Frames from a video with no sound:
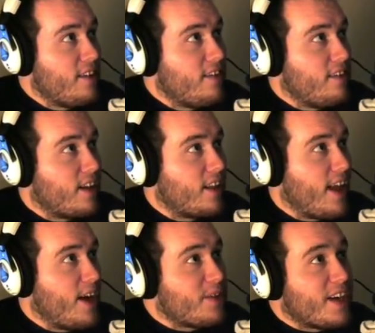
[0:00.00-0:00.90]
the
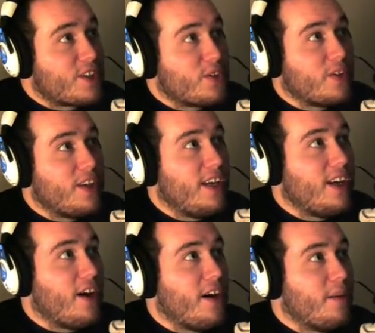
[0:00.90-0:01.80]
clouds actually
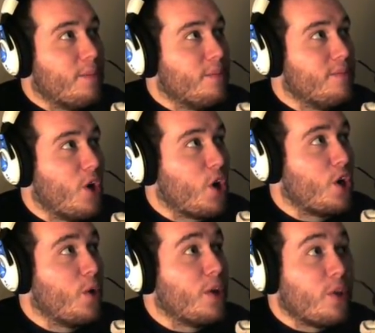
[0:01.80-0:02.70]
are
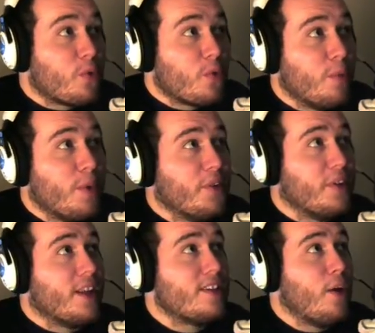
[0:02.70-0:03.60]
going through the
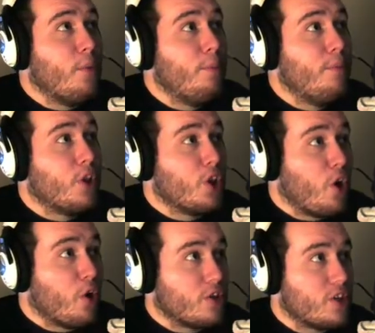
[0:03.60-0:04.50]
building. That's how
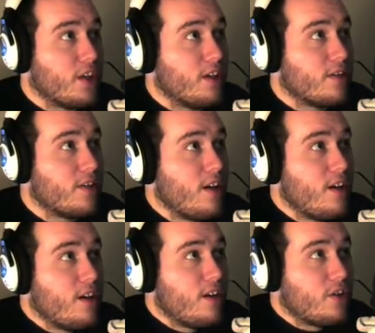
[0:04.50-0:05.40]
large it is.
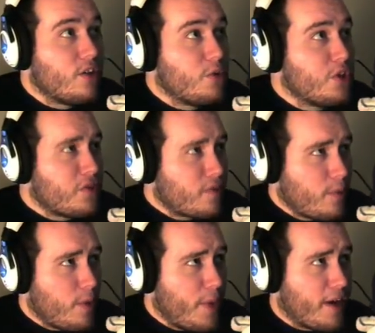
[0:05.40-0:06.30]
So just
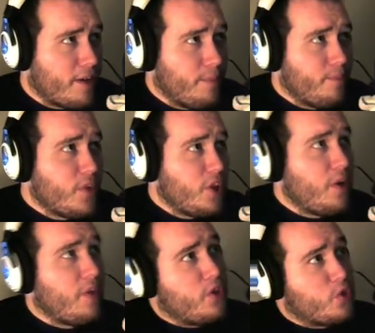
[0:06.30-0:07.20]
from the bottom,
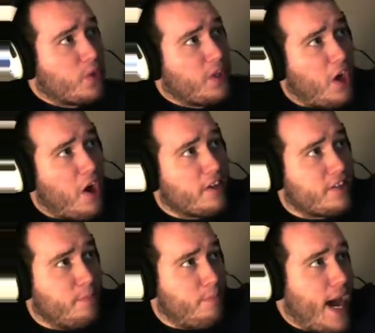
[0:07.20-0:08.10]
you have these really
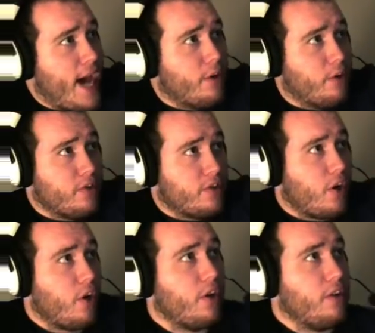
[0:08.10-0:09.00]
awesome patterns
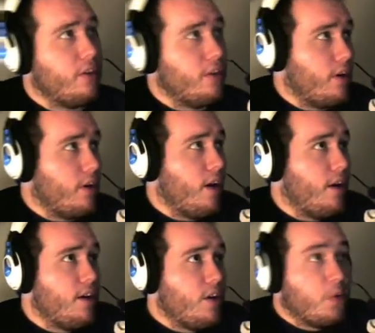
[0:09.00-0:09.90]
on
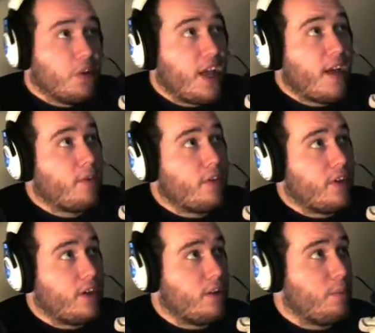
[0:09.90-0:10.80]
the really
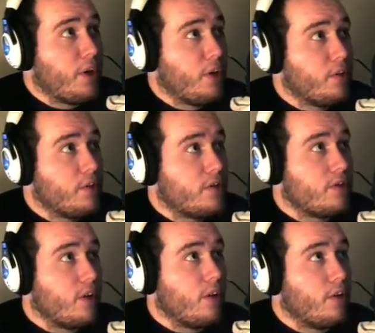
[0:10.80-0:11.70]
everything. The pillars,
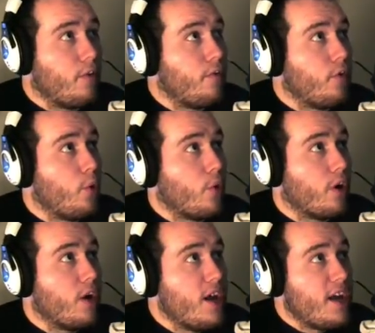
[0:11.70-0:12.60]
the
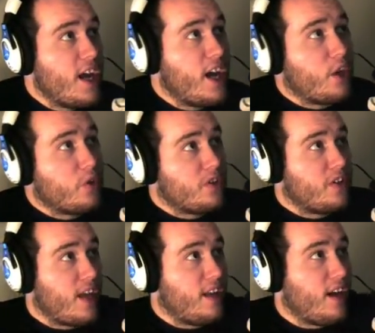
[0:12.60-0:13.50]
floor. It goes
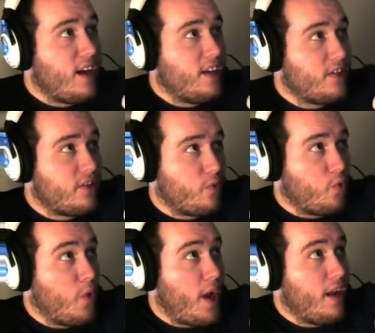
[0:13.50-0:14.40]
into that nice
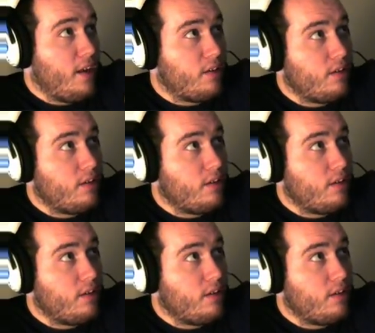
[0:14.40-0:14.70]
red,